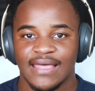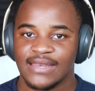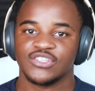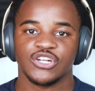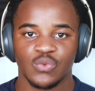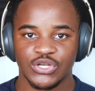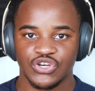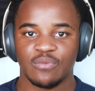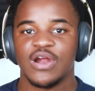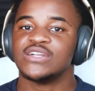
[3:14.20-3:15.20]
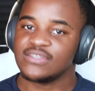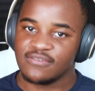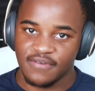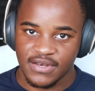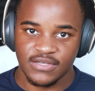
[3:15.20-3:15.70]
That is not what your
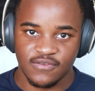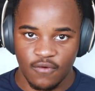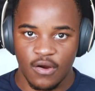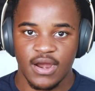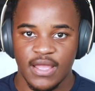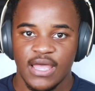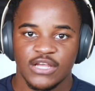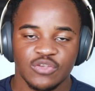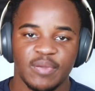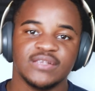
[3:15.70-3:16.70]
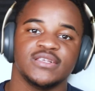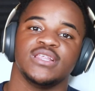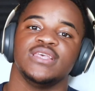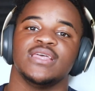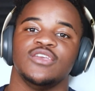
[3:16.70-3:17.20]
emergency fund is for. So
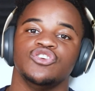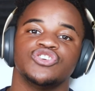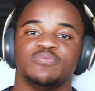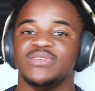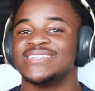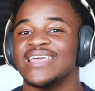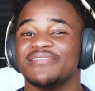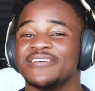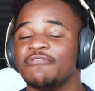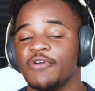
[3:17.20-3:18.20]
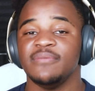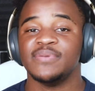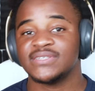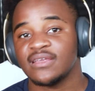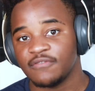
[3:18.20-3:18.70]
basically, you should be saving
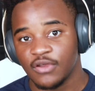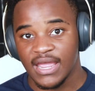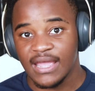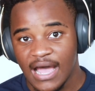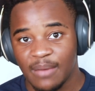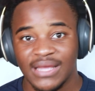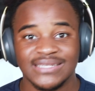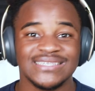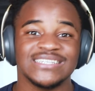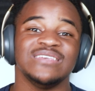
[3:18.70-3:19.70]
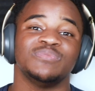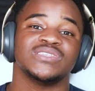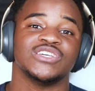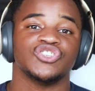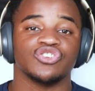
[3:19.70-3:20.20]
40% of your income and
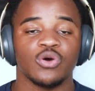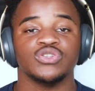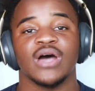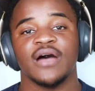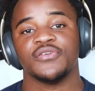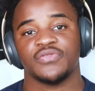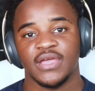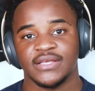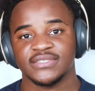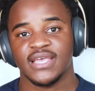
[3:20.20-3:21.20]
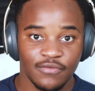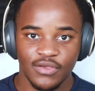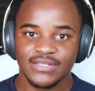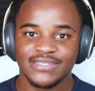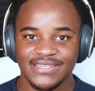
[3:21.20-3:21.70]
60% should go to other things. If you
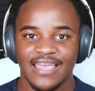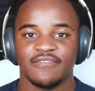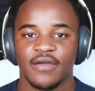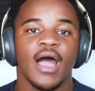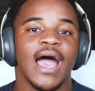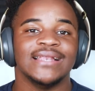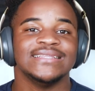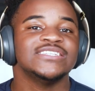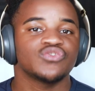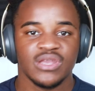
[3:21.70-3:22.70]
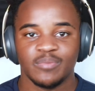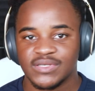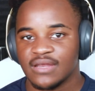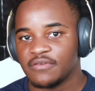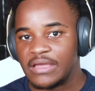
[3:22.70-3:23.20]
can save at least
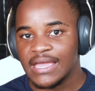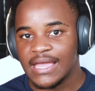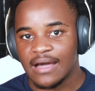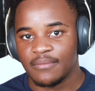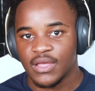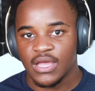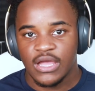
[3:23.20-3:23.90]
20% of your income,